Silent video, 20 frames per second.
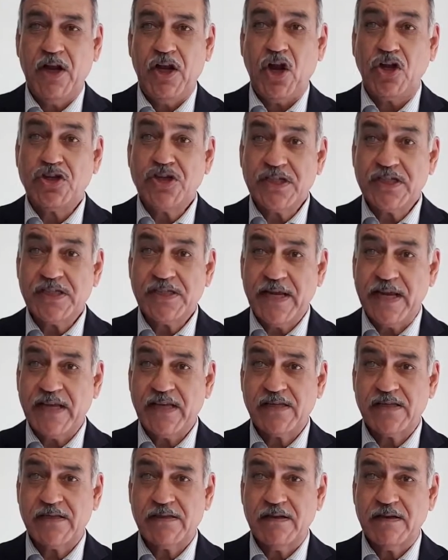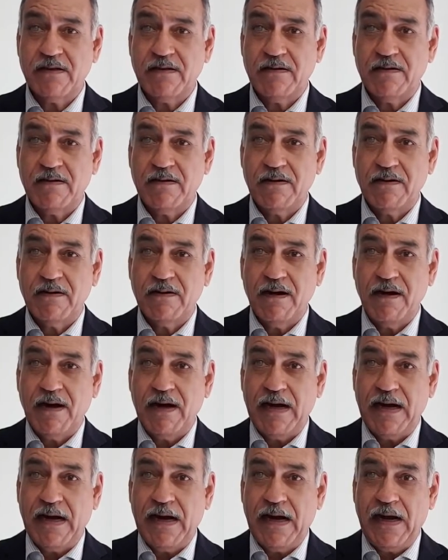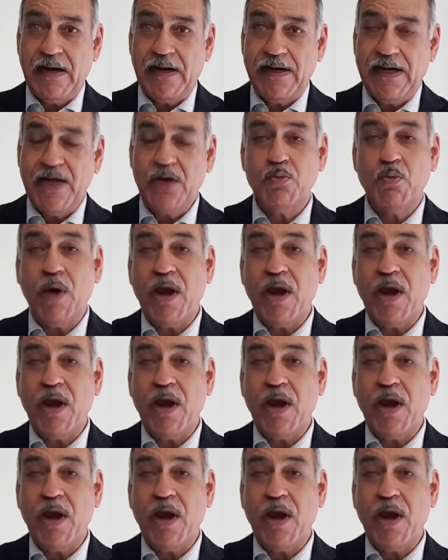Logistics in